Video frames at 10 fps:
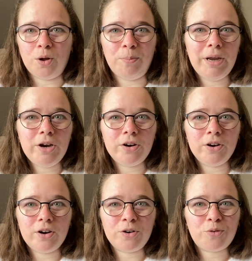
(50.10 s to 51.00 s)

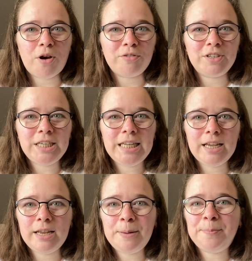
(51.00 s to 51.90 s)
bigger crafty
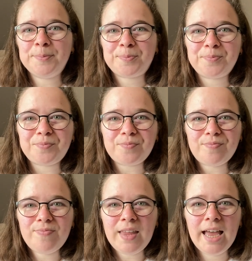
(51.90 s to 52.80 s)
day,
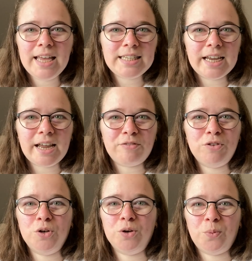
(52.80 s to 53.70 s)
as I
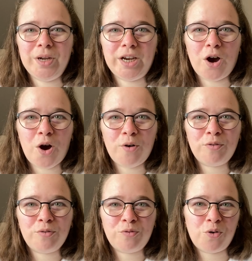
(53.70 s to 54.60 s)
have the week
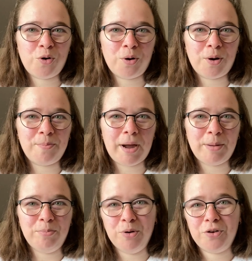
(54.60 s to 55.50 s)
off for my
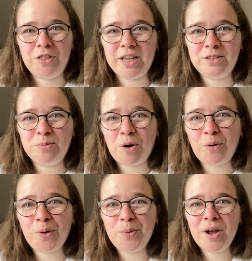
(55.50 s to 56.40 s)
birthday
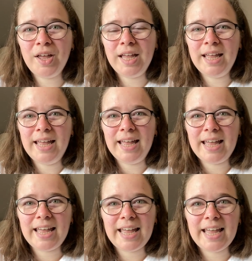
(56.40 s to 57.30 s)
tomorrow,
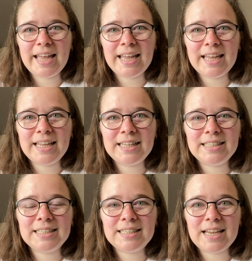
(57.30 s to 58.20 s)

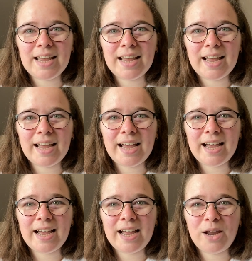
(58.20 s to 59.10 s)
and
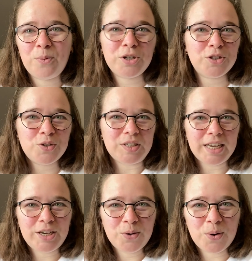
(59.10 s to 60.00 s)
I wanted to
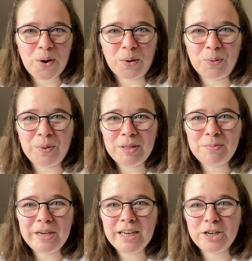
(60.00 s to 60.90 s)
take you along with
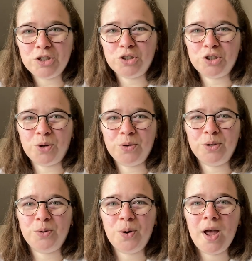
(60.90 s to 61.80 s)
me and show
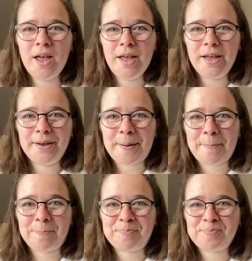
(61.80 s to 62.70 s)
you
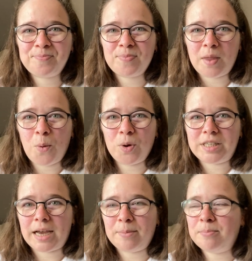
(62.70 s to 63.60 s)

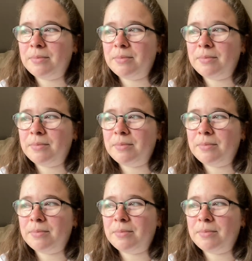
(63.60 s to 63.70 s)
what I'm